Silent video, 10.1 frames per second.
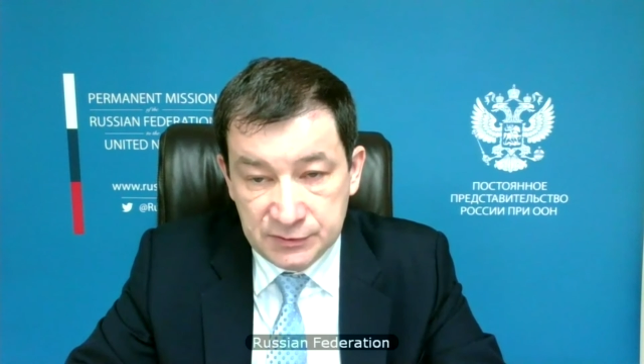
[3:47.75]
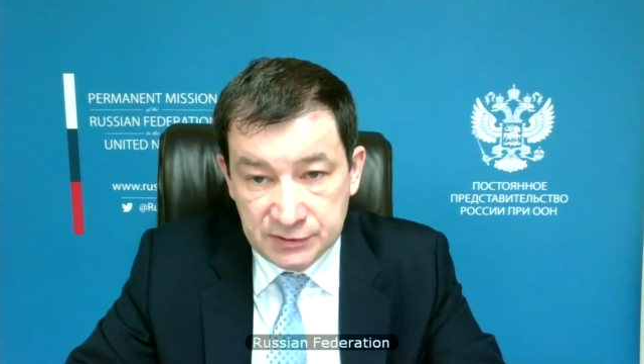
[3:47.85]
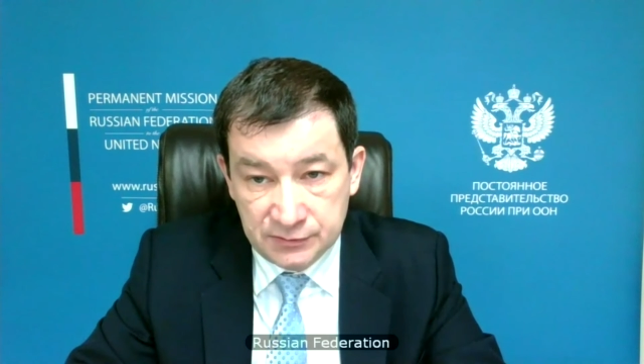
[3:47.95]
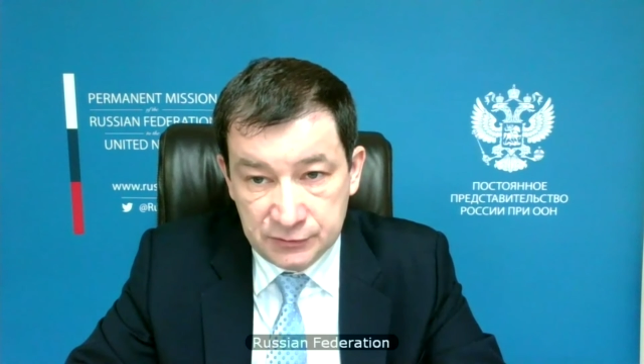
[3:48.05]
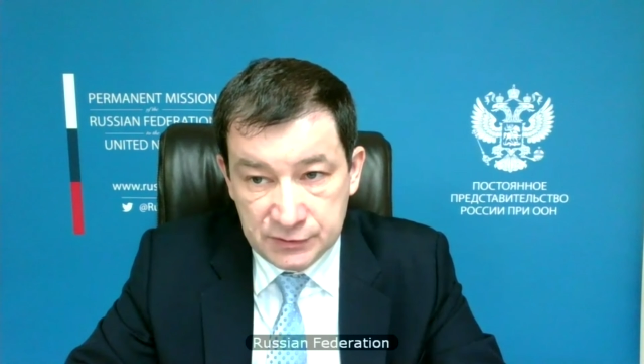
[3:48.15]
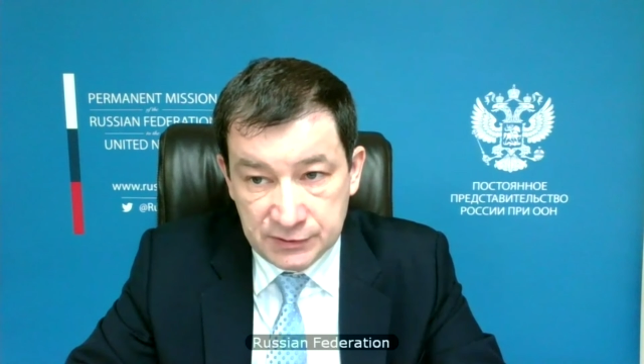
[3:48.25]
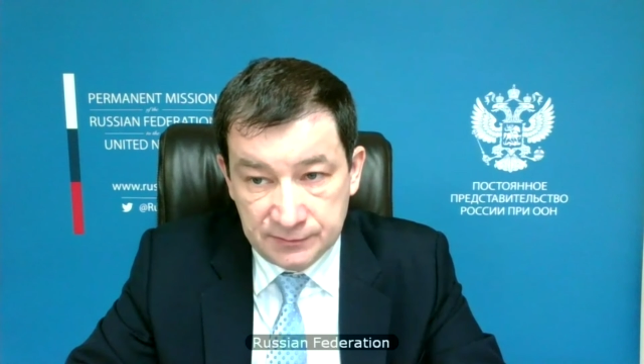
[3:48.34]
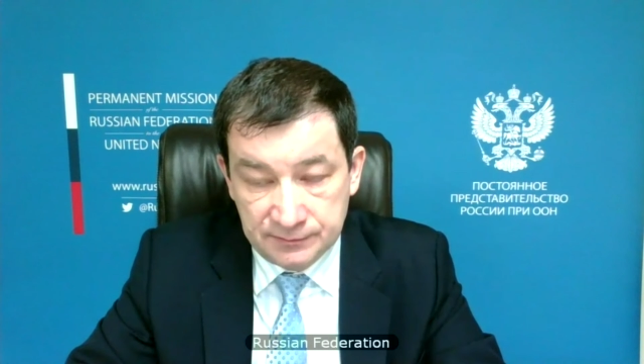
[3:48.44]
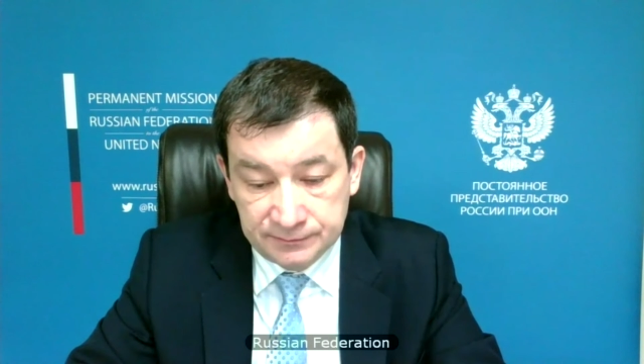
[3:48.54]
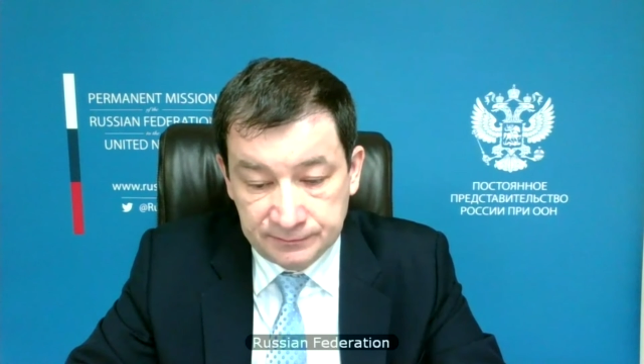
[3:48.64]

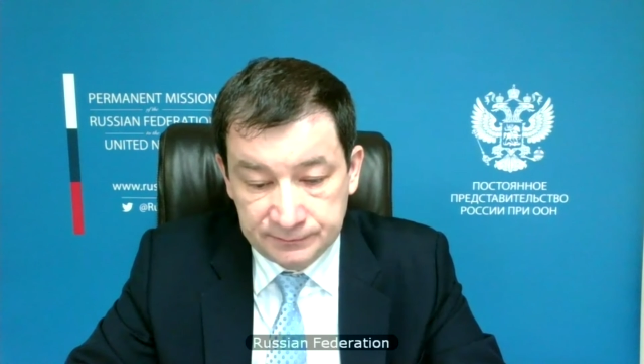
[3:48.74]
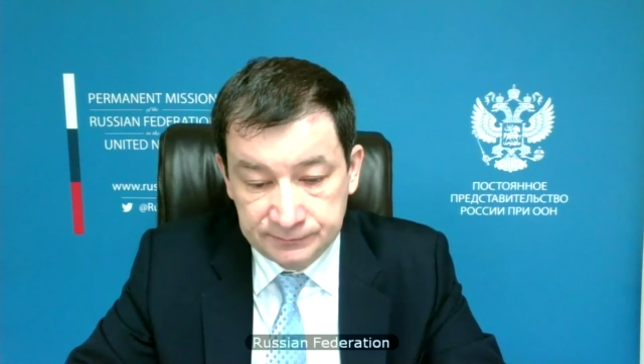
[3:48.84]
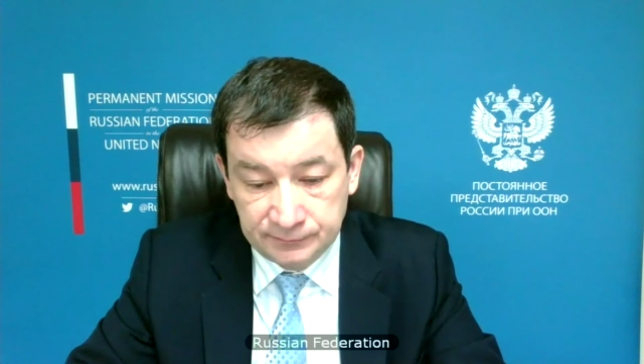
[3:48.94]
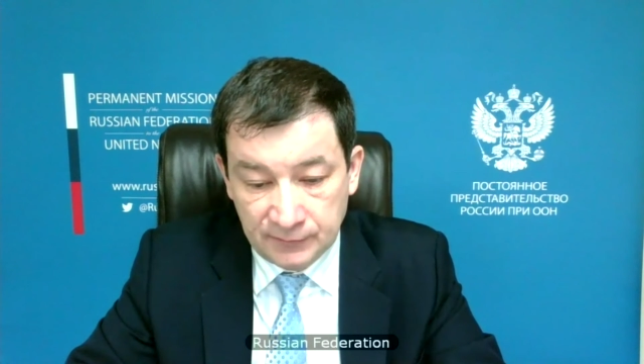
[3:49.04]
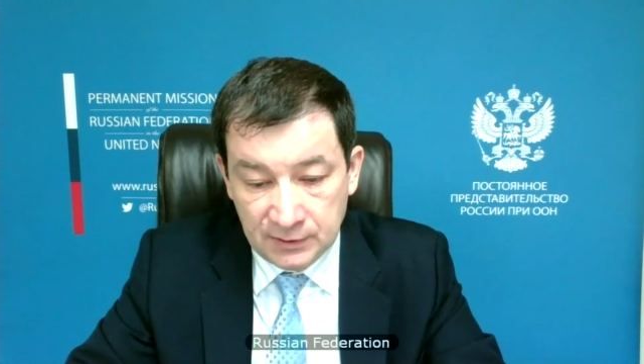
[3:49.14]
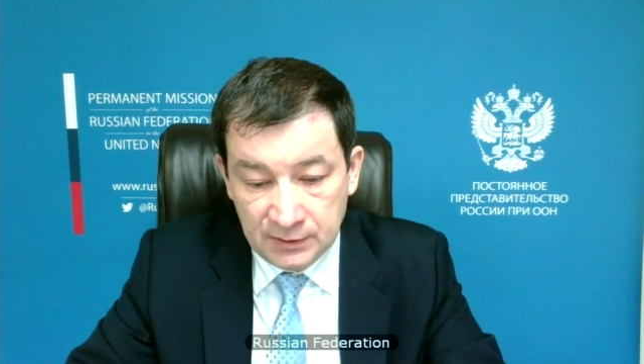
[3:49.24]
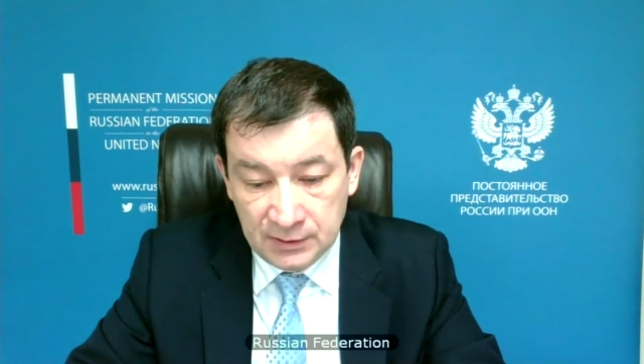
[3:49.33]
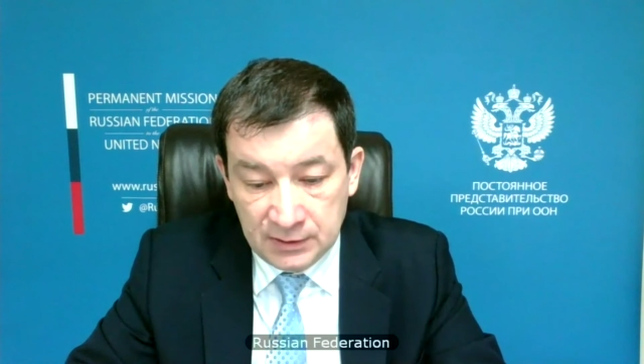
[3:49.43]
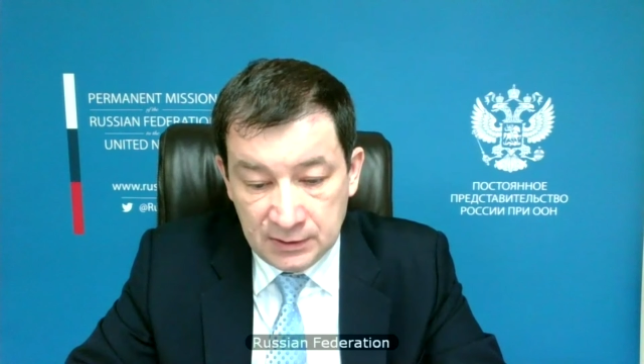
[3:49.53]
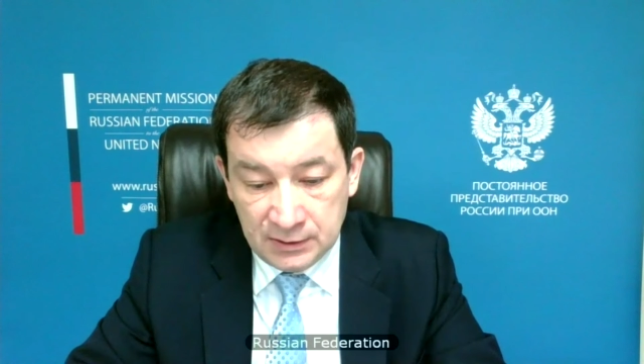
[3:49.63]
assistance to our
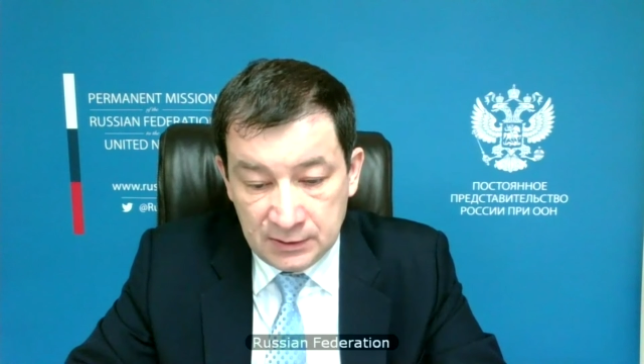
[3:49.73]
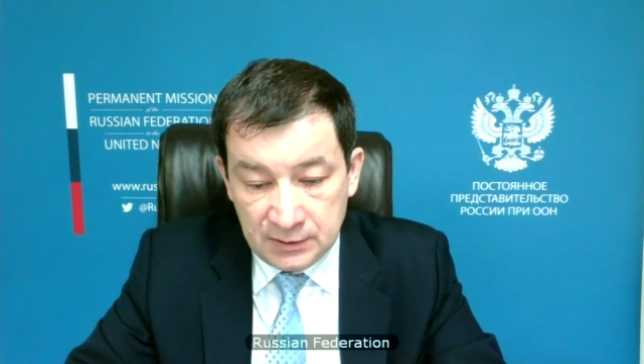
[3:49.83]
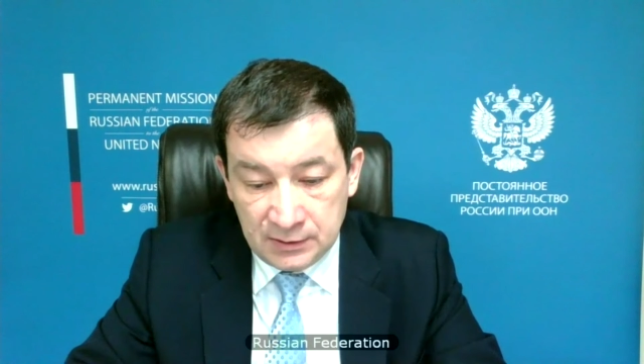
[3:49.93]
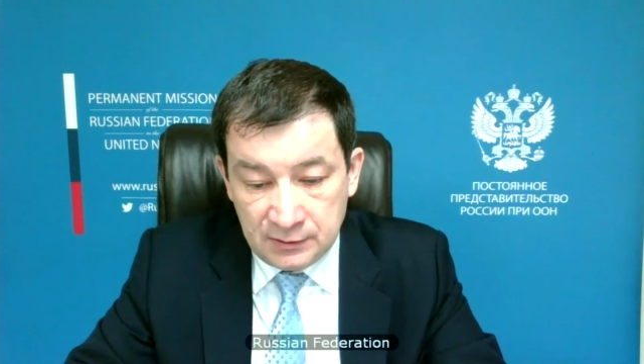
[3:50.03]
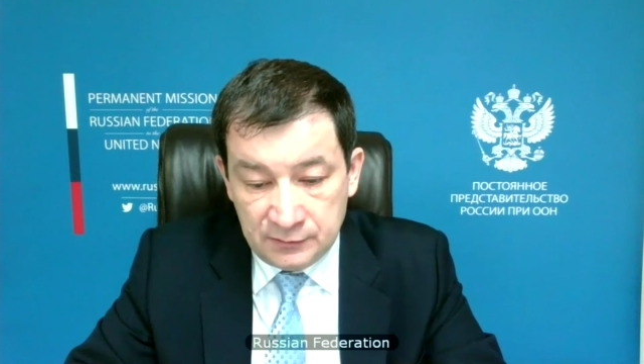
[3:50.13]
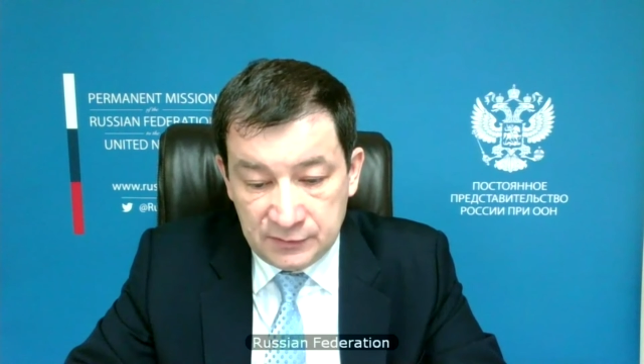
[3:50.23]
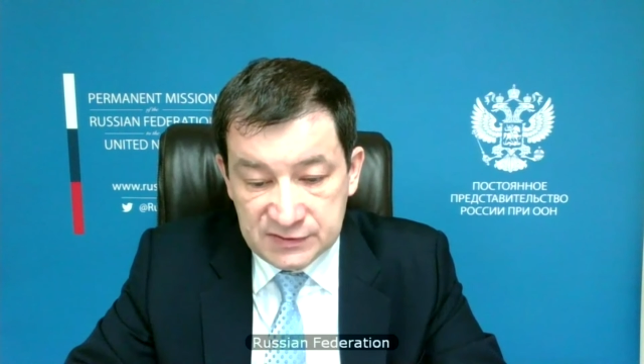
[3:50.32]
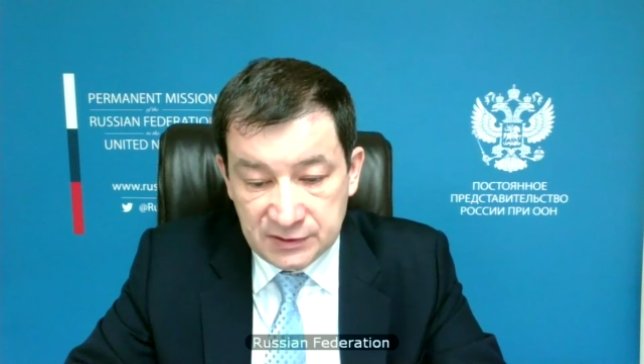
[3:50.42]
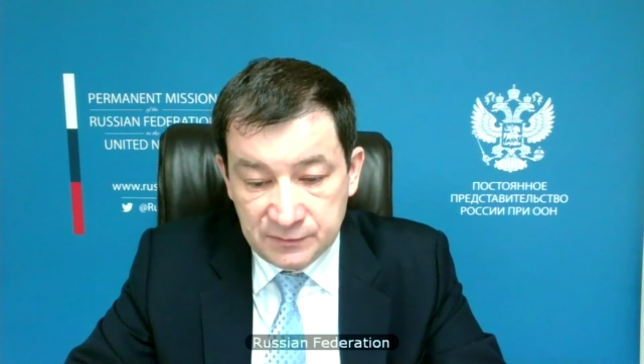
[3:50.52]
Egyptian friends.